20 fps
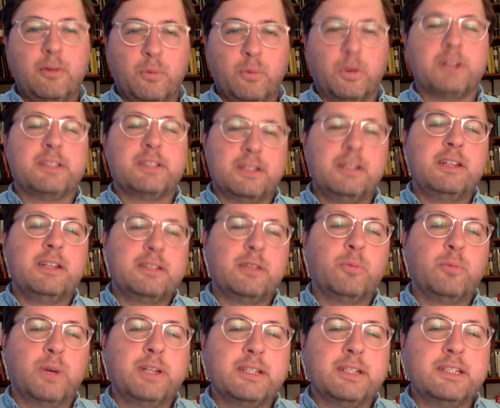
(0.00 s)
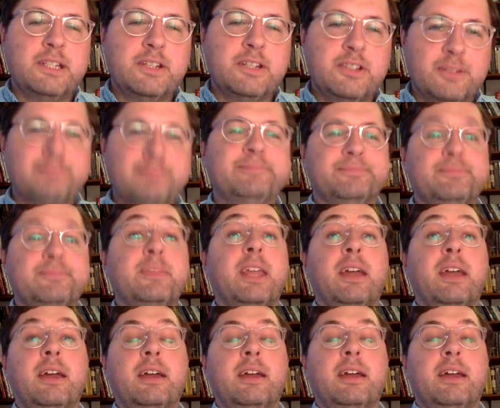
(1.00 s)
what to teach and when to teach it.
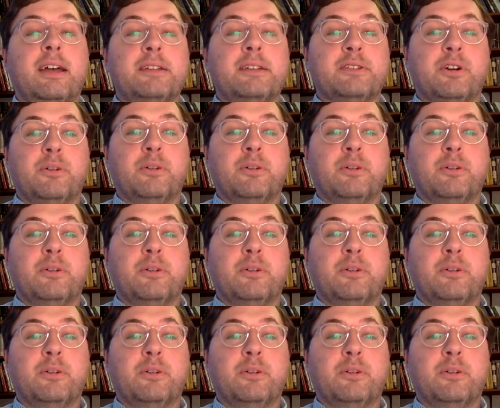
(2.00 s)
As